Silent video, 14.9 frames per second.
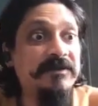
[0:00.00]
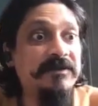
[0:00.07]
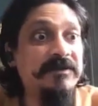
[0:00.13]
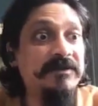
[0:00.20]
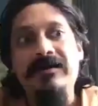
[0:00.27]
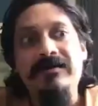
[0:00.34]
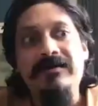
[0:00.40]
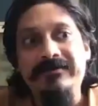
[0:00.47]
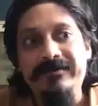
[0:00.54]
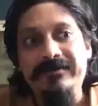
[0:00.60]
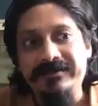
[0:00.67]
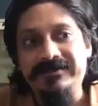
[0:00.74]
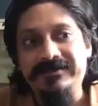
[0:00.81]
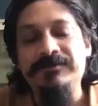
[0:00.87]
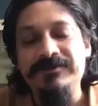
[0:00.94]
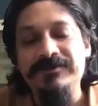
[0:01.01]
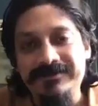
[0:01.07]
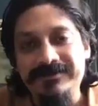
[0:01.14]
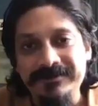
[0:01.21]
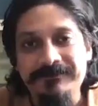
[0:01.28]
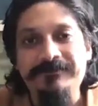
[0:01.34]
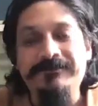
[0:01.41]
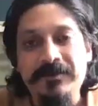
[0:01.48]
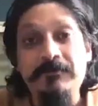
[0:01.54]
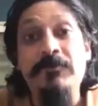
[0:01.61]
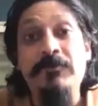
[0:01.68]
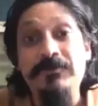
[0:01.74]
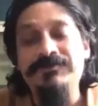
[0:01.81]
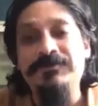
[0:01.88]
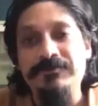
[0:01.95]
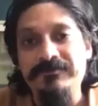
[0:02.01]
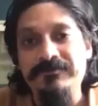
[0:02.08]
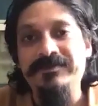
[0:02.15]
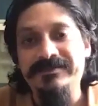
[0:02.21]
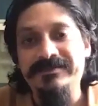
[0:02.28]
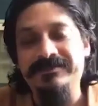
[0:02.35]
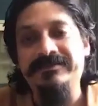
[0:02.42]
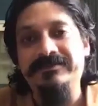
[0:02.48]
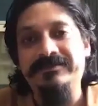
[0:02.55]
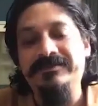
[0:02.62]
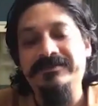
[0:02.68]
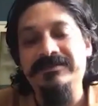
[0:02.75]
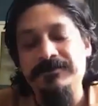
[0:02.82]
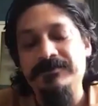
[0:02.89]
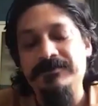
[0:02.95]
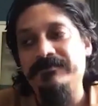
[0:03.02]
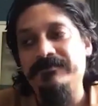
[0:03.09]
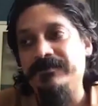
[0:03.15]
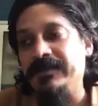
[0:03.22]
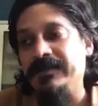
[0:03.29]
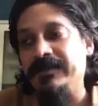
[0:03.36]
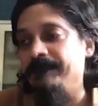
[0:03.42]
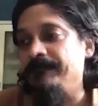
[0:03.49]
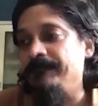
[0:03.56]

uh, its wisdom more so over this uh, this period of time.